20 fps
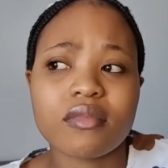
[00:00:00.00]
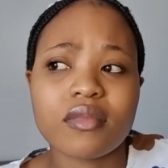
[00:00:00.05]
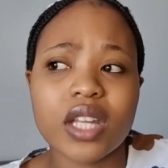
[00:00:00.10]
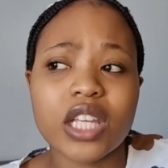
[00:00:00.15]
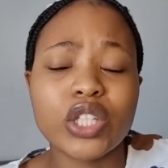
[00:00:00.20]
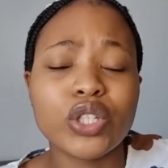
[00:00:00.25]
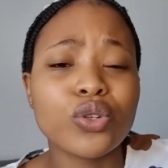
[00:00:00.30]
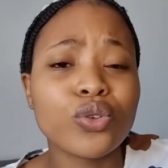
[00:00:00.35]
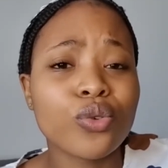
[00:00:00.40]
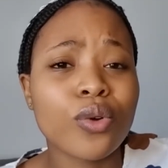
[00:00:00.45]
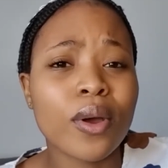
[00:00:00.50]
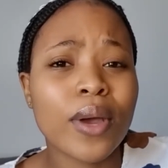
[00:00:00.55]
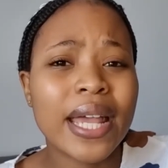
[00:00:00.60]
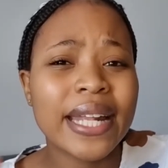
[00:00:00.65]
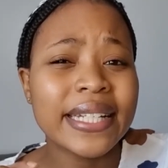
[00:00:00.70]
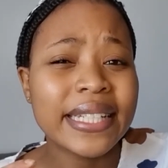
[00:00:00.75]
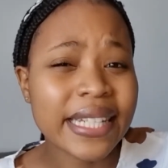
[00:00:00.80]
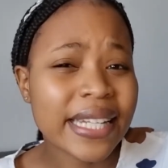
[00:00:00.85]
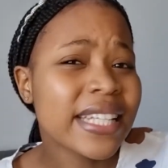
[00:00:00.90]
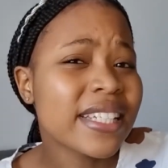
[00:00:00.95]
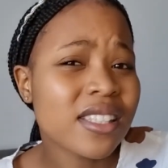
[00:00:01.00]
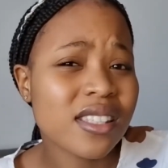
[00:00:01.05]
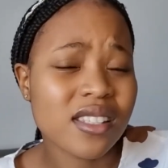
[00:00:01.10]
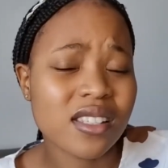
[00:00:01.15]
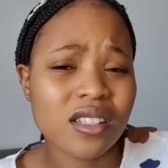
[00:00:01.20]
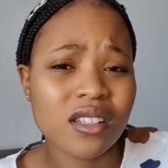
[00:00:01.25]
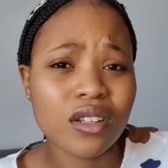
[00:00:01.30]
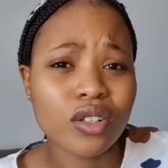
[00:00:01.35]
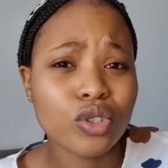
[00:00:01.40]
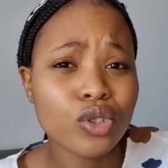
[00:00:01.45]
you at least
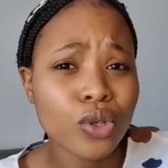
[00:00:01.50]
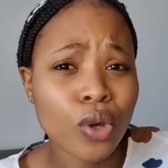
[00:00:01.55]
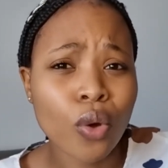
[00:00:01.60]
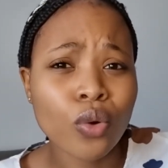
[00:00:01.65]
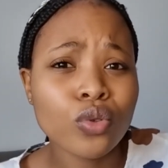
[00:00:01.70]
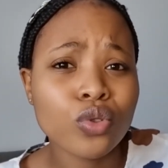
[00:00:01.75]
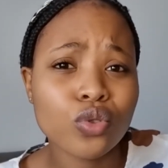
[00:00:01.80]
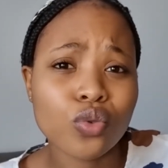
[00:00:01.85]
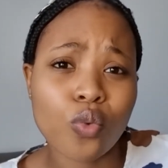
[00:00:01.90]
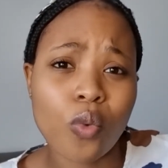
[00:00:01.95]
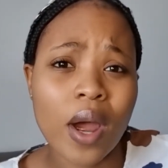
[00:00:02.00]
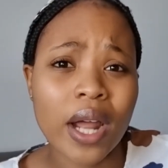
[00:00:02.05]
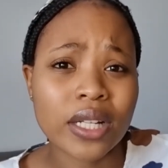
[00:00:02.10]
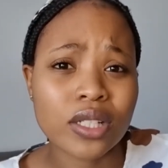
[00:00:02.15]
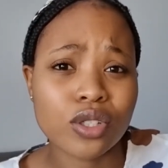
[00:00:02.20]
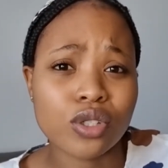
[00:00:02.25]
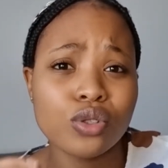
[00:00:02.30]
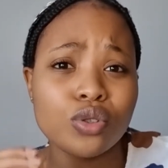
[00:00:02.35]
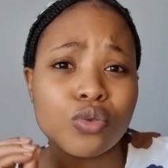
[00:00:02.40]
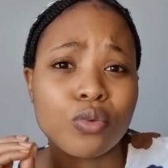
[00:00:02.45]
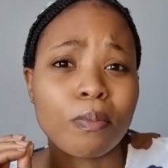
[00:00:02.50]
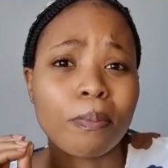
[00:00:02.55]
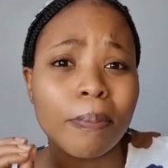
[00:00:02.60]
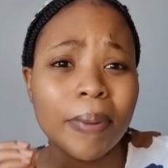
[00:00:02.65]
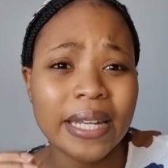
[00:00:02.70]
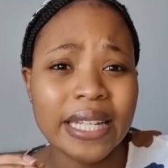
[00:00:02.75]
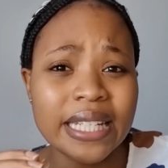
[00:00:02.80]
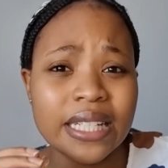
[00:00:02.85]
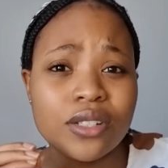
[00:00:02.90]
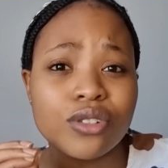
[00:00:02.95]
don't want to
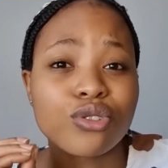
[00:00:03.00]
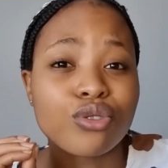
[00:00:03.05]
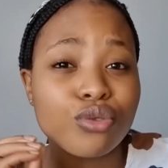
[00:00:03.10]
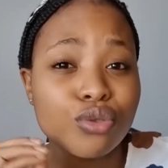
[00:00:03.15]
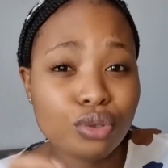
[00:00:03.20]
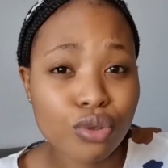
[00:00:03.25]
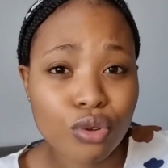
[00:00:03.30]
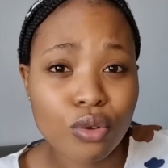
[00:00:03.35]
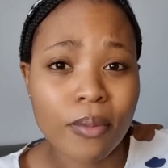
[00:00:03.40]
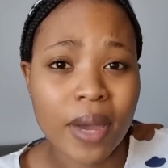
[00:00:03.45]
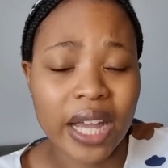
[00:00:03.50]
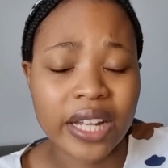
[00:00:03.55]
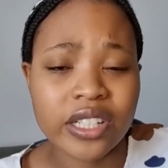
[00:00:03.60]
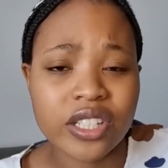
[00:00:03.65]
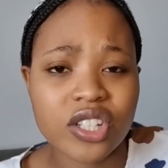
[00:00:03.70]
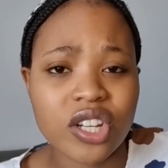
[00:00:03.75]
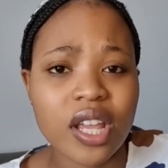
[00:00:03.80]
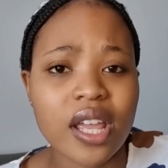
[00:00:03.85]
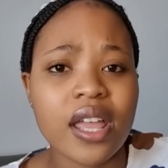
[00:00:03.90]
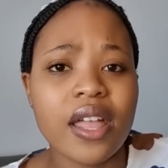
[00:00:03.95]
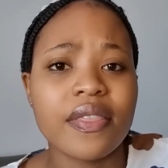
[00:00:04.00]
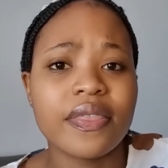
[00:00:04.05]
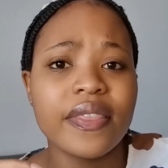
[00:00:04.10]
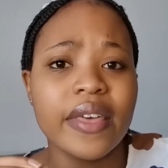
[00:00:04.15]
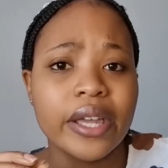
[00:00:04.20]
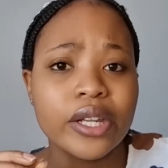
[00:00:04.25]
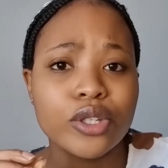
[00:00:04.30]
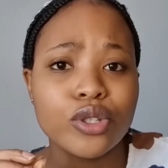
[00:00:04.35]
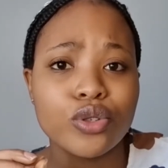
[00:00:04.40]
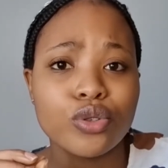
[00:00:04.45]
bleed too much
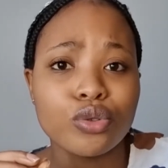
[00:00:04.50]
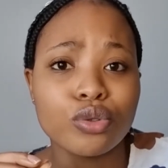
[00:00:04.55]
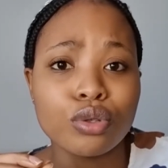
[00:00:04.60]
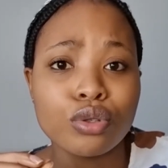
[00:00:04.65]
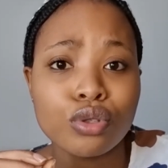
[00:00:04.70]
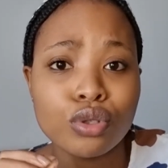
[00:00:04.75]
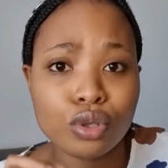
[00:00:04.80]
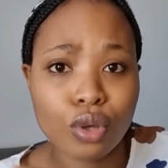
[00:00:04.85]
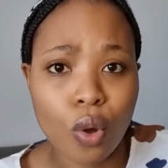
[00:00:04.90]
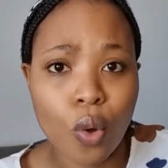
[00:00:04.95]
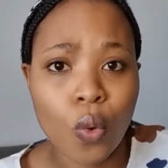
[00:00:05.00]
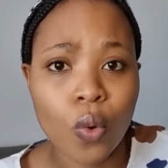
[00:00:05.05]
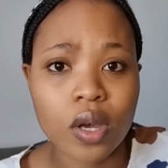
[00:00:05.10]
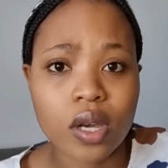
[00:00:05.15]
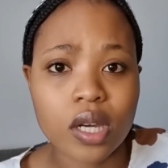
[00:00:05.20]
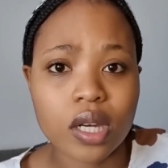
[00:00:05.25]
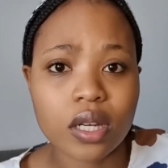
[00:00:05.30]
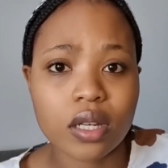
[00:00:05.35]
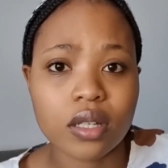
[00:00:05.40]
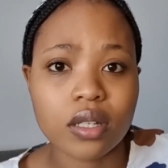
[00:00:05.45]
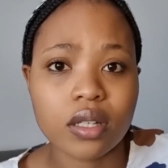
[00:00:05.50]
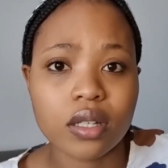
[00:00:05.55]
that you soak